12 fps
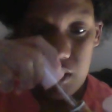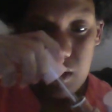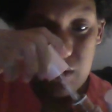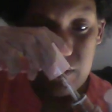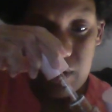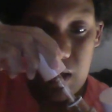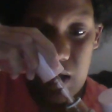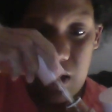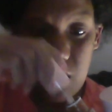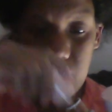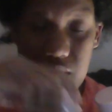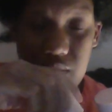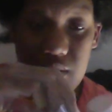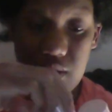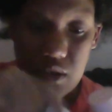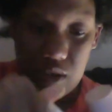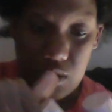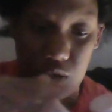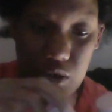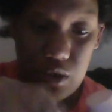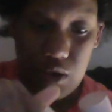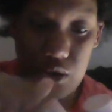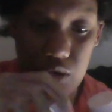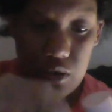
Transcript: is a concealer